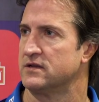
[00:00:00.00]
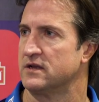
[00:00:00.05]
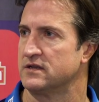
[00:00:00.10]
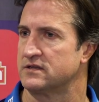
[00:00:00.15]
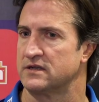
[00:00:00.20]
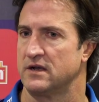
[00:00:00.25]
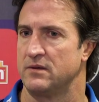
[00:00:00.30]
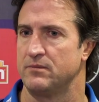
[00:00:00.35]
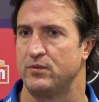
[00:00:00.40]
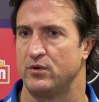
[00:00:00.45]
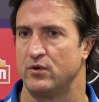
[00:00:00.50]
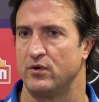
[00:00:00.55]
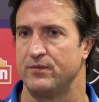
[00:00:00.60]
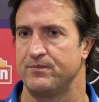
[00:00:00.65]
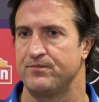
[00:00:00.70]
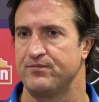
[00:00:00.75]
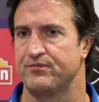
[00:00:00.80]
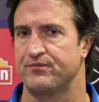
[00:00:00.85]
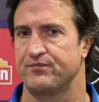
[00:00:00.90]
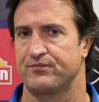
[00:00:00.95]
at some point.
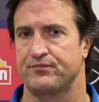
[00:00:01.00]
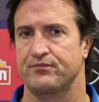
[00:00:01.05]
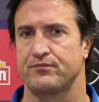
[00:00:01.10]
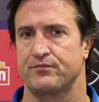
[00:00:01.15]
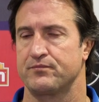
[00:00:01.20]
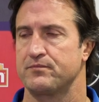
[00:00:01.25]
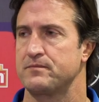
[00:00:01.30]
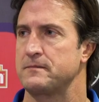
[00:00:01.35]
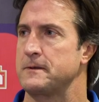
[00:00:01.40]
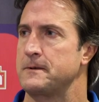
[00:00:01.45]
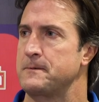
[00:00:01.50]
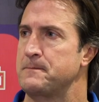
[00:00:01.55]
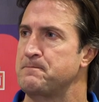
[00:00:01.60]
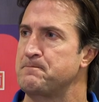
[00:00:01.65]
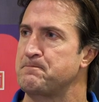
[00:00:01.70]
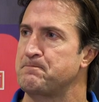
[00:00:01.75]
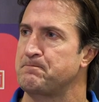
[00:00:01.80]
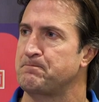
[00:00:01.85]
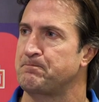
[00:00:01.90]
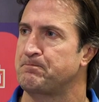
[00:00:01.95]
Are you any clearer
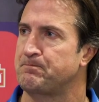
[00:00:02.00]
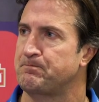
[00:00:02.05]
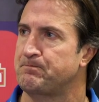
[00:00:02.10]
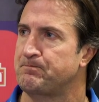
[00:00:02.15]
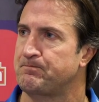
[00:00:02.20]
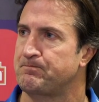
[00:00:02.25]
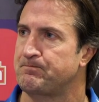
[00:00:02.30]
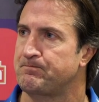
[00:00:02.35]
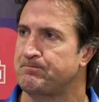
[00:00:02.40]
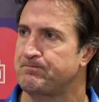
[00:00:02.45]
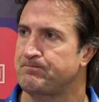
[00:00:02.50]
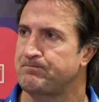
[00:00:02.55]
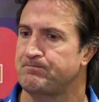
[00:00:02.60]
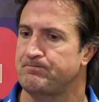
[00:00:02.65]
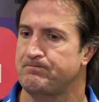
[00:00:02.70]
with Lippers knee?